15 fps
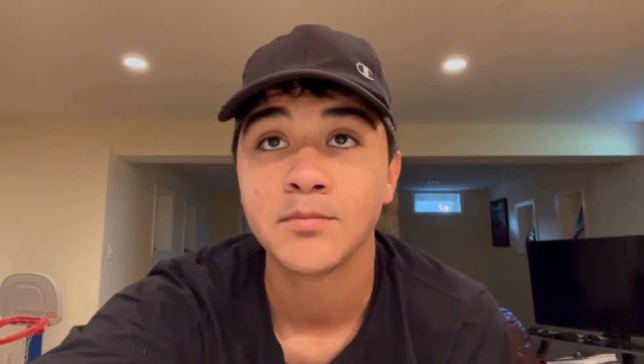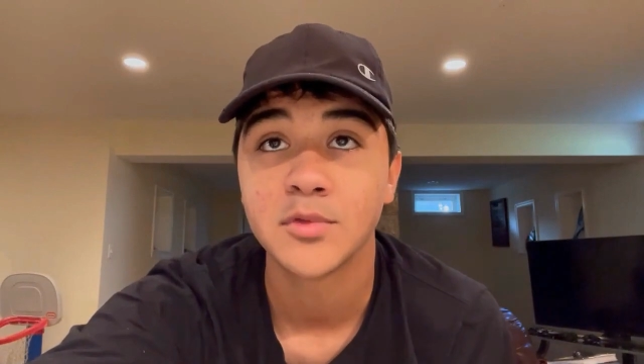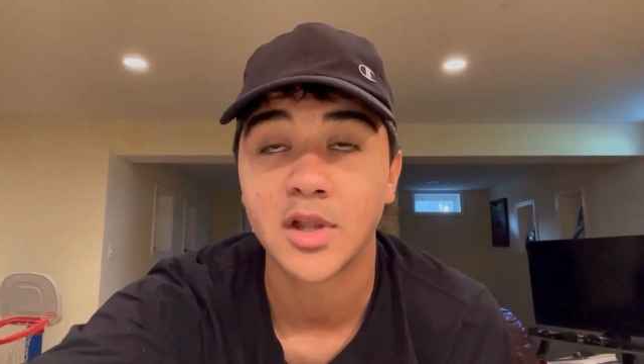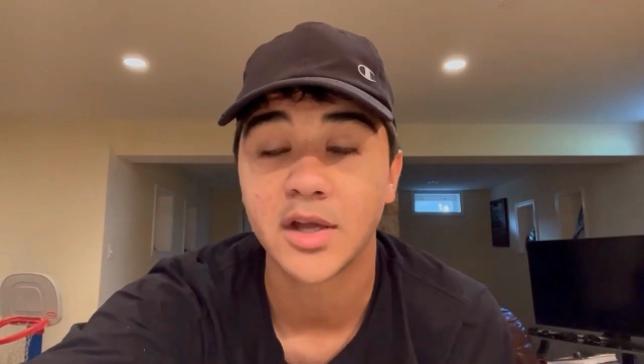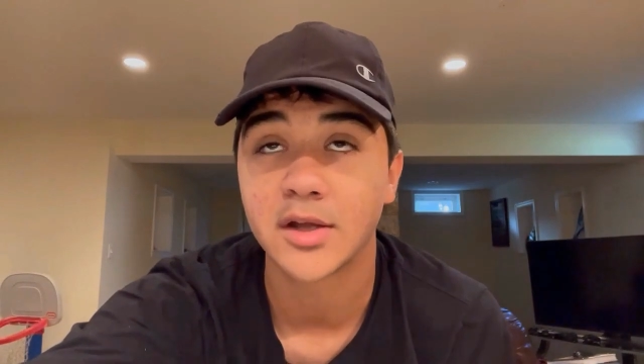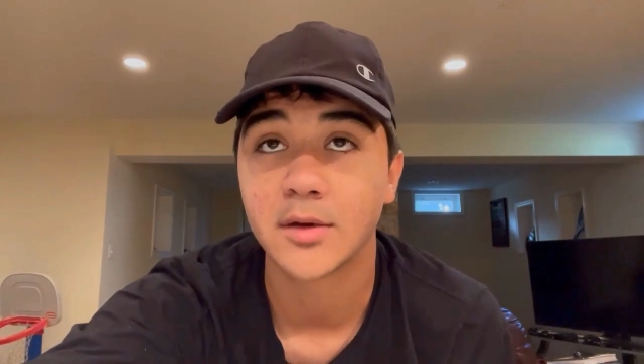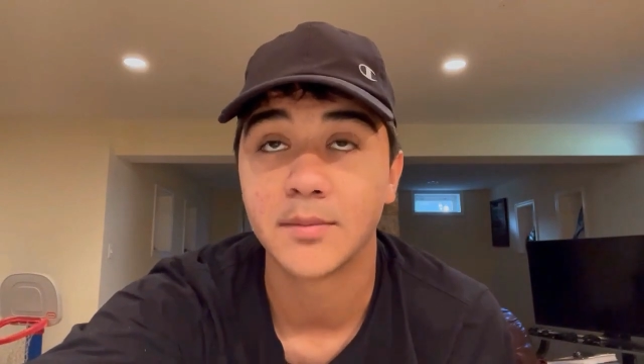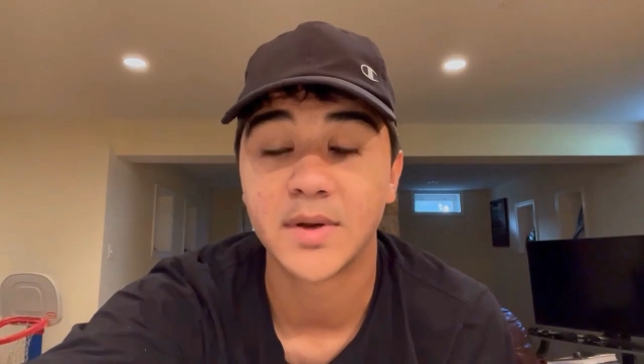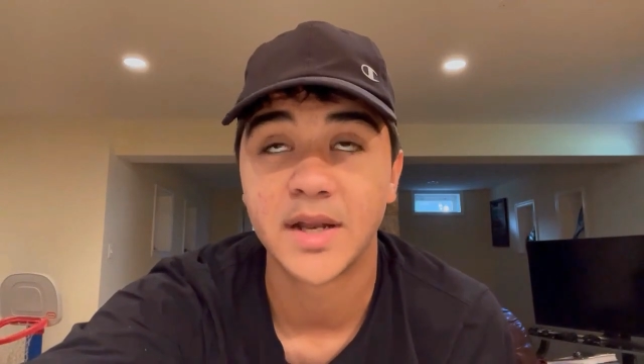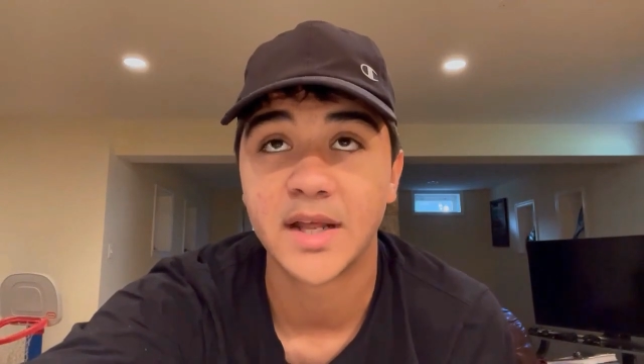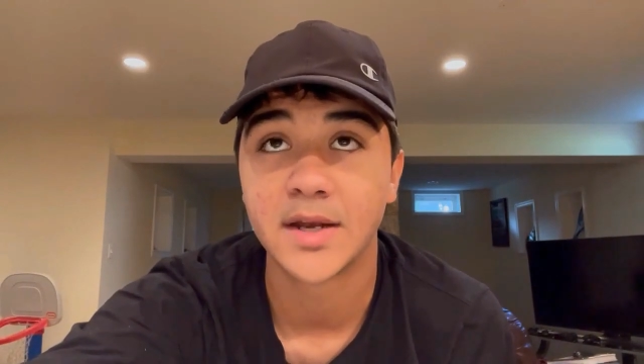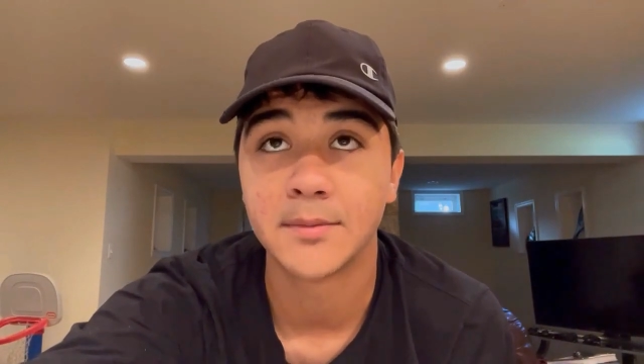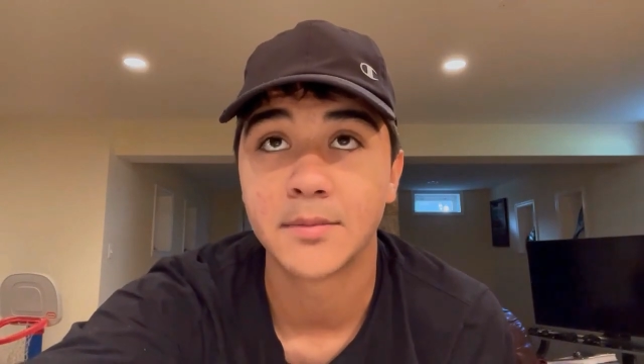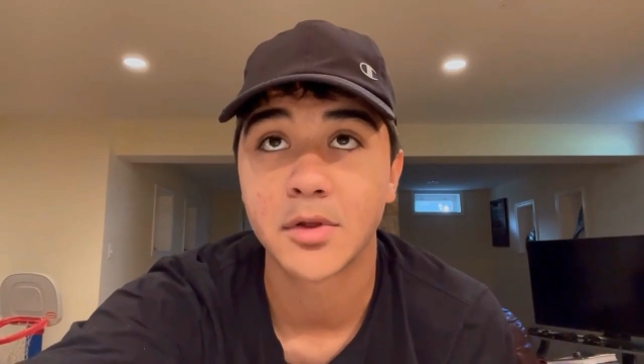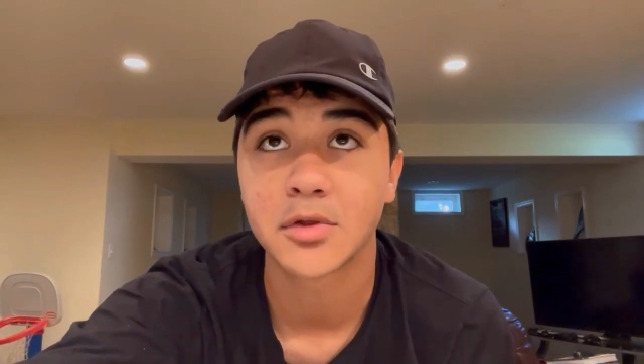like a
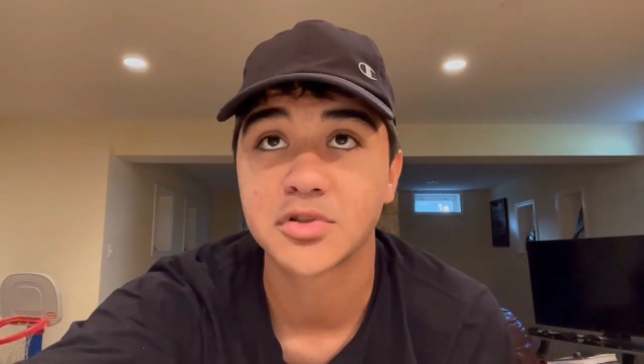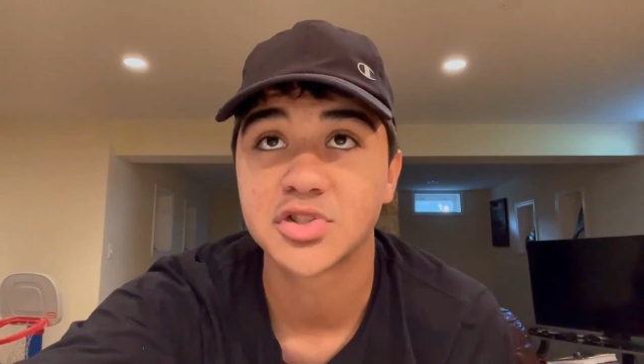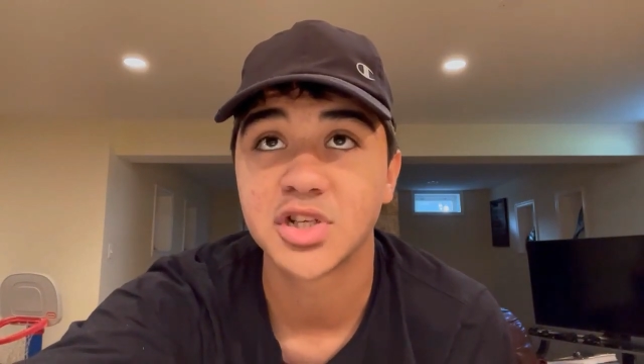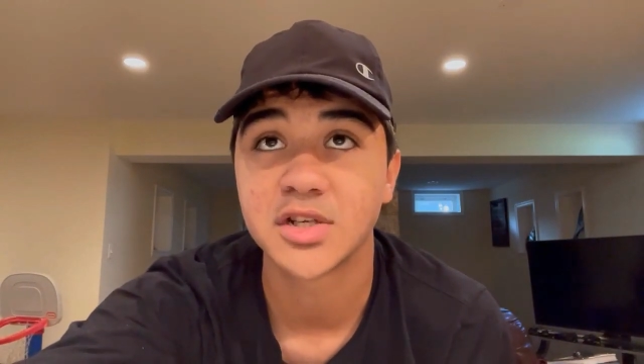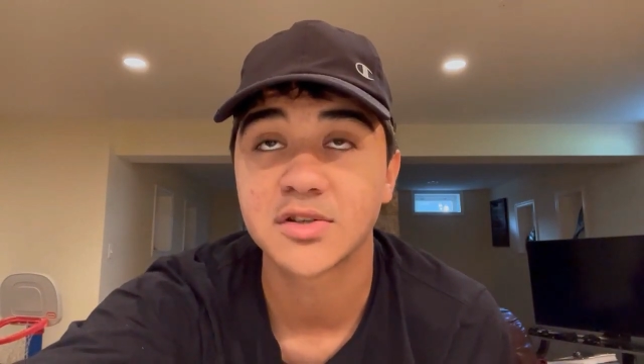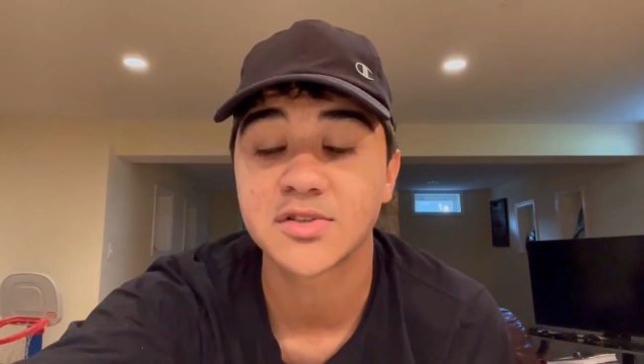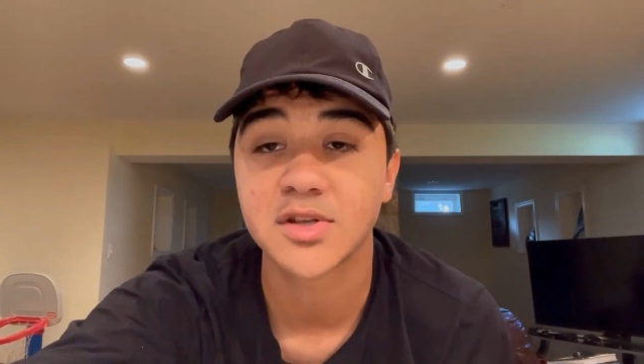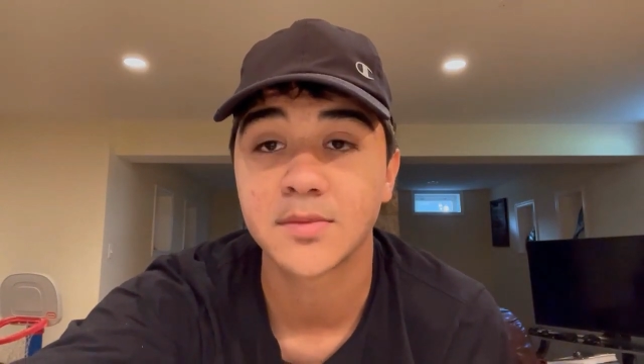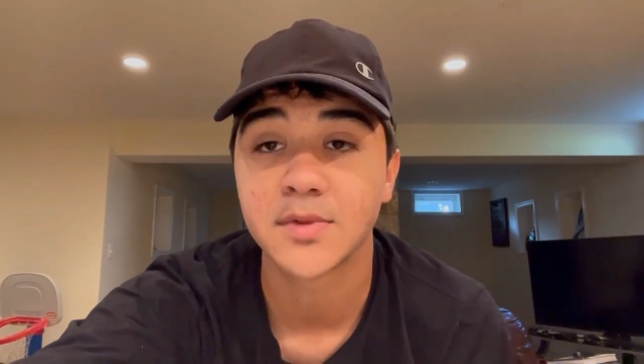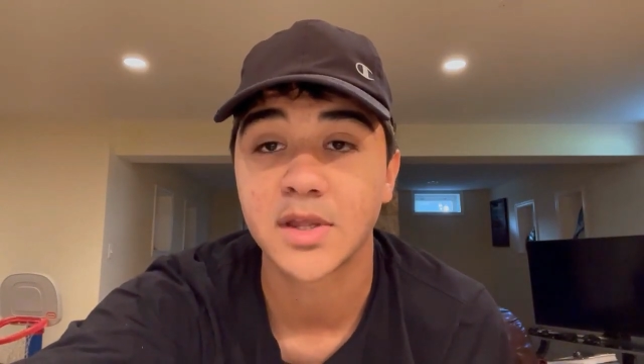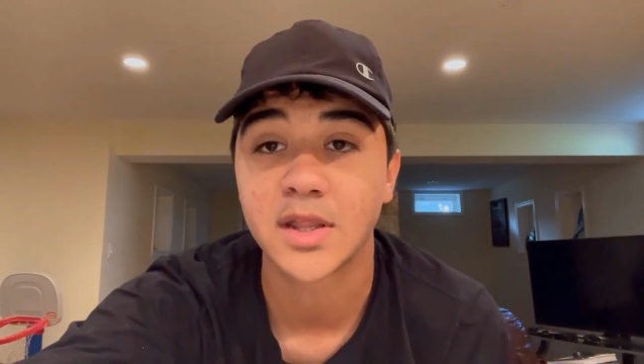banana milkshake or something